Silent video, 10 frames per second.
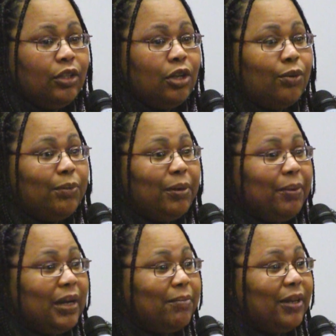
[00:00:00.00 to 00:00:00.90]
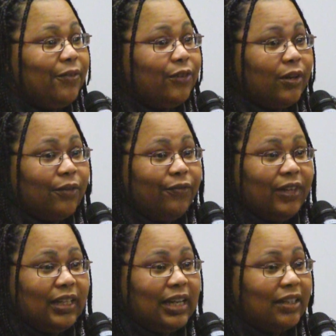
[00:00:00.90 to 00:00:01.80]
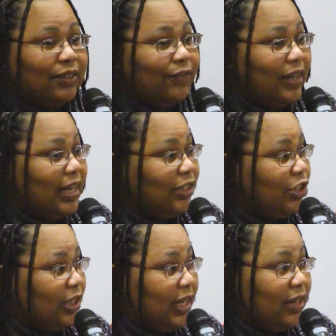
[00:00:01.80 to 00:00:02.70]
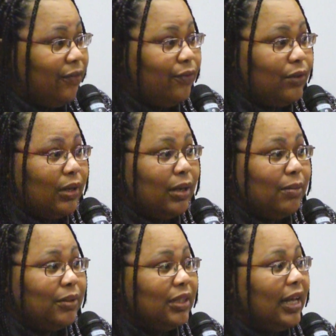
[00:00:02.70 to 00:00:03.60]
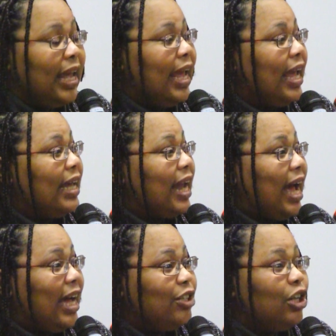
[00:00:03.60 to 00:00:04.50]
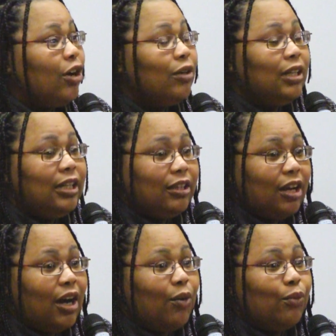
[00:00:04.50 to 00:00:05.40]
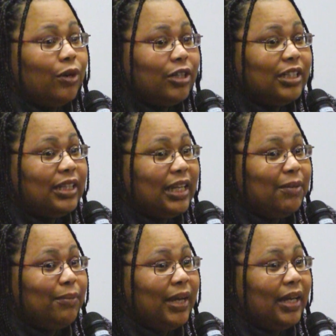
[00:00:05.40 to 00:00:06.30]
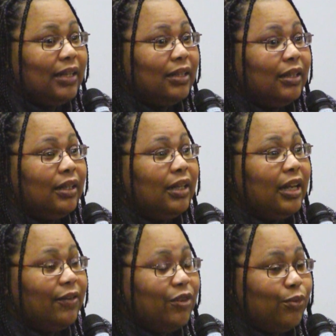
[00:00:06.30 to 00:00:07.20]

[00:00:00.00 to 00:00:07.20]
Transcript: No one prepared me for filling out the financial aid forms, and I totally thought work study meant if